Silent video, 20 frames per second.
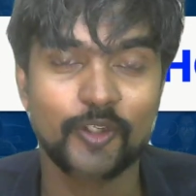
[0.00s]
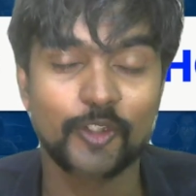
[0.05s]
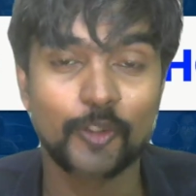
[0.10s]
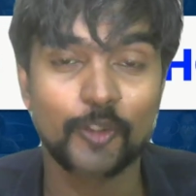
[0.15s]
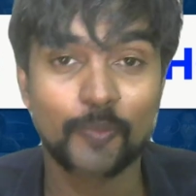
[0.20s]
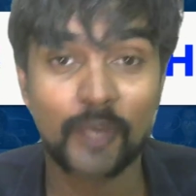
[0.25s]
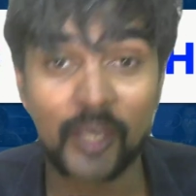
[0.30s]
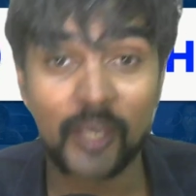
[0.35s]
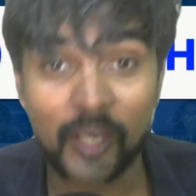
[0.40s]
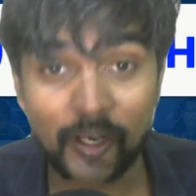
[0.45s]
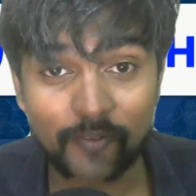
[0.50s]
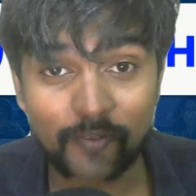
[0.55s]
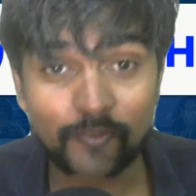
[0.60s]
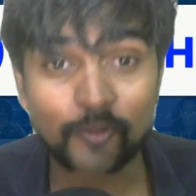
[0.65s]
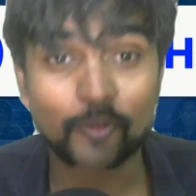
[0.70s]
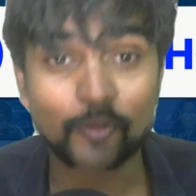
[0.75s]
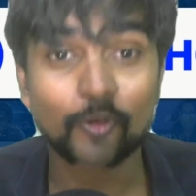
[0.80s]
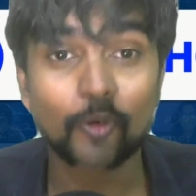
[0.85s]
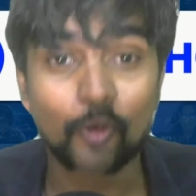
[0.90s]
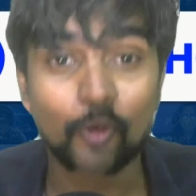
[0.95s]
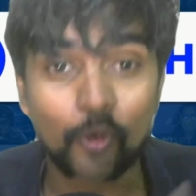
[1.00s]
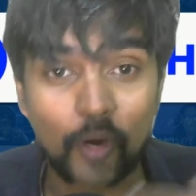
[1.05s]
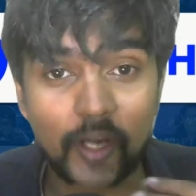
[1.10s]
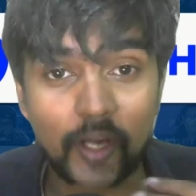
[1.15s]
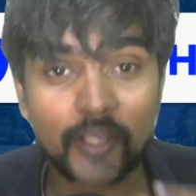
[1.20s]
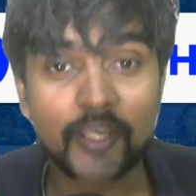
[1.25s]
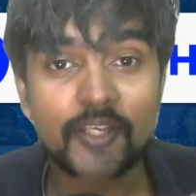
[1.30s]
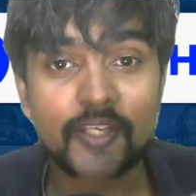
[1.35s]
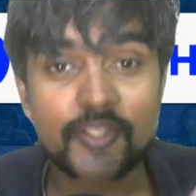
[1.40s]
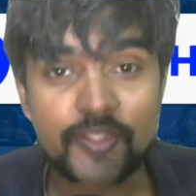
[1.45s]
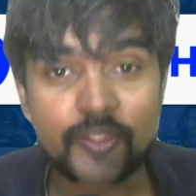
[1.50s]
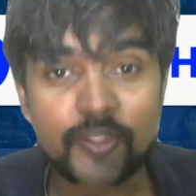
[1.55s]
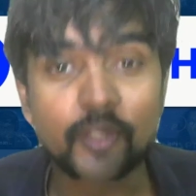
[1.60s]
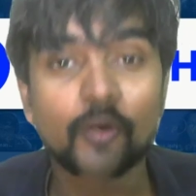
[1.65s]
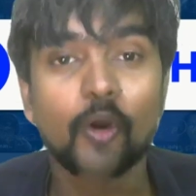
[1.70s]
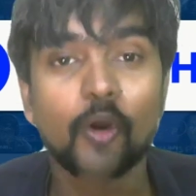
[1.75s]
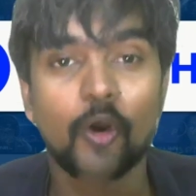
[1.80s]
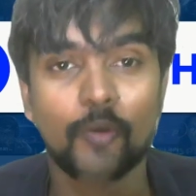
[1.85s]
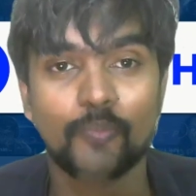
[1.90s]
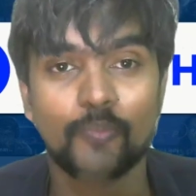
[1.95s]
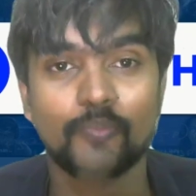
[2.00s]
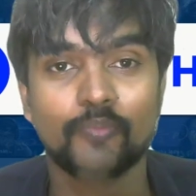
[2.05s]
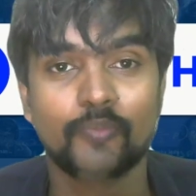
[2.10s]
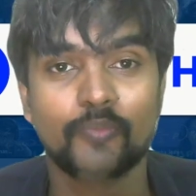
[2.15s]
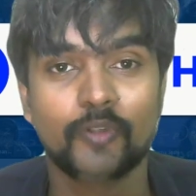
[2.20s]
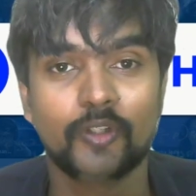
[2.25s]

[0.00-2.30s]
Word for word: You may have to go against the norm.